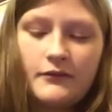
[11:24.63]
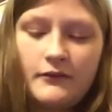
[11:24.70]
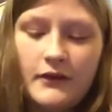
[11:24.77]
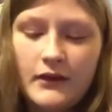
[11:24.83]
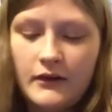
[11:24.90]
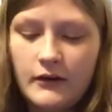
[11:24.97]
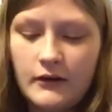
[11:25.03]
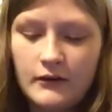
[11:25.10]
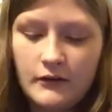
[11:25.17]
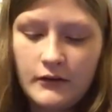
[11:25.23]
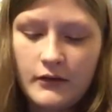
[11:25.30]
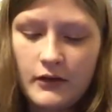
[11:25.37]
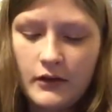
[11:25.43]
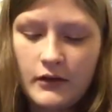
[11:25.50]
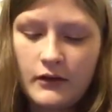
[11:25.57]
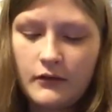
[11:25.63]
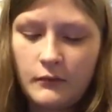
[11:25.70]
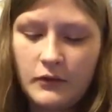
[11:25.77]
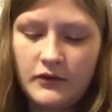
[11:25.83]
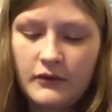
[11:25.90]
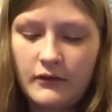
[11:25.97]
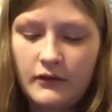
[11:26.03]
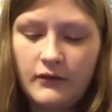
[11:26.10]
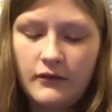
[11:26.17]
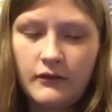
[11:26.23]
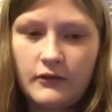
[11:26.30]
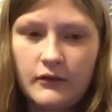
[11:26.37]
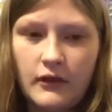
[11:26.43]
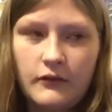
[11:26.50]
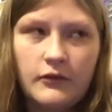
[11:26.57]
fan art. Let me see. Let's
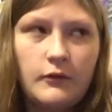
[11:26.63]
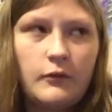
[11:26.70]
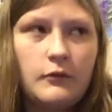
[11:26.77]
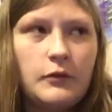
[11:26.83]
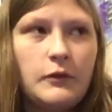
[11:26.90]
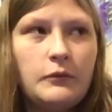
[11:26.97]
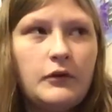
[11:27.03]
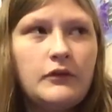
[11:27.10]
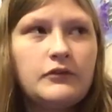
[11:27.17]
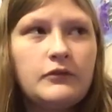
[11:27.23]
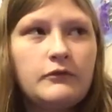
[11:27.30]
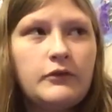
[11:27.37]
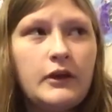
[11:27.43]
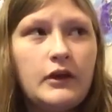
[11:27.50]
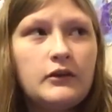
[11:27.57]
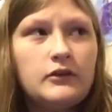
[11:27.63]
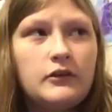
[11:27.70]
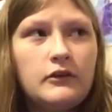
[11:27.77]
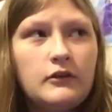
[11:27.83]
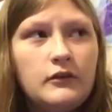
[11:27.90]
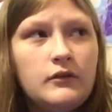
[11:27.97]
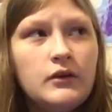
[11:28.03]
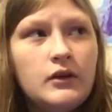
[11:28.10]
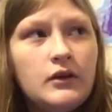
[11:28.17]
list off some of the people I sent fan art to.